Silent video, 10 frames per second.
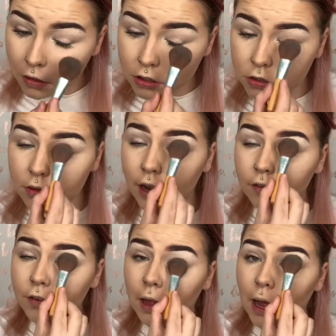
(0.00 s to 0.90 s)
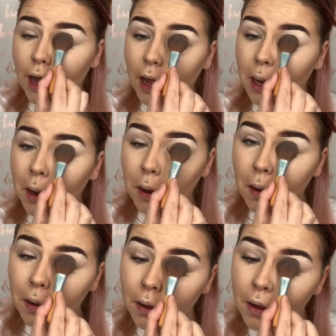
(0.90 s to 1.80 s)
So now for the eye,
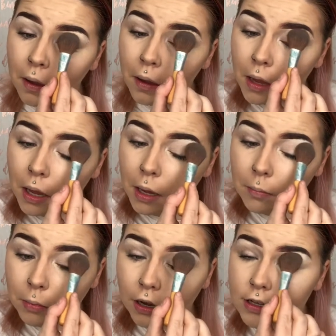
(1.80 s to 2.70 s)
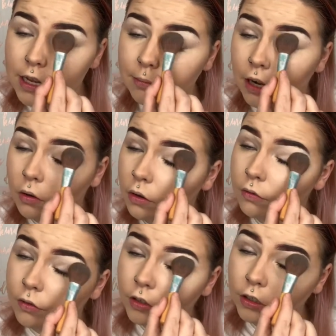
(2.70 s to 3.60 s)
because I'm not going
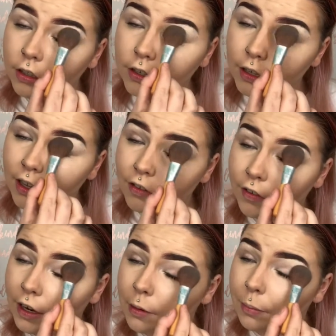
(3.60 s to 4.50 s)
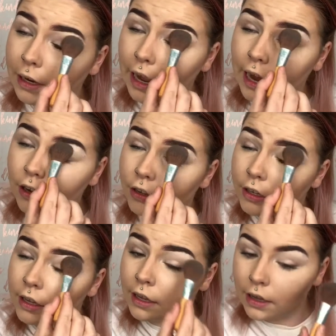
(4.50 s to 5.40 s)
for a very bright eye look,
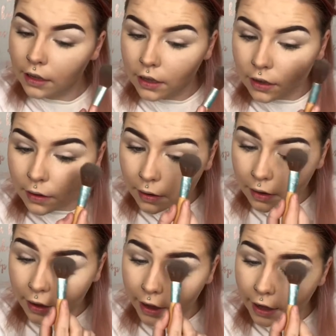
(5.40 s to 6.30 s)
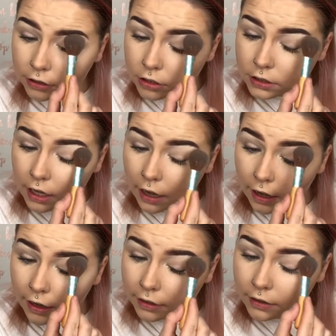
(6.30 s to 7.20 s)
I just
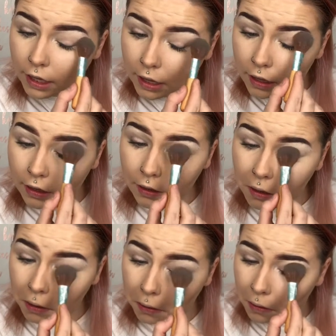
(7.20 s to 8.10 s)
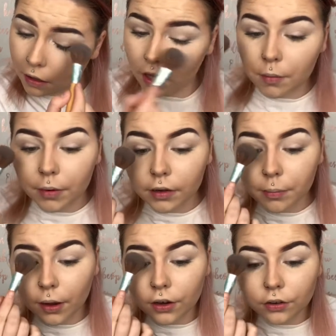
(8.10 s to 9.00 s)
add a bit of
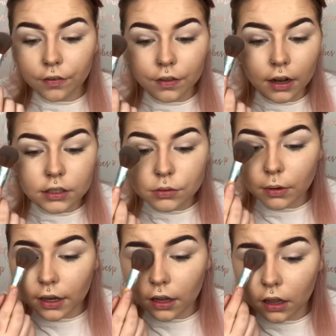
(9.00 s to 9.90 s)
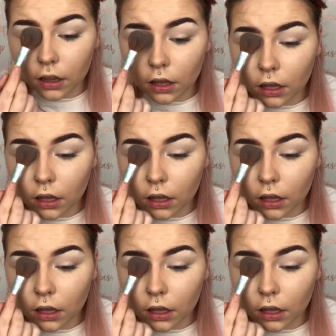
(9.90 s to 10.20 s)
powder on that as well.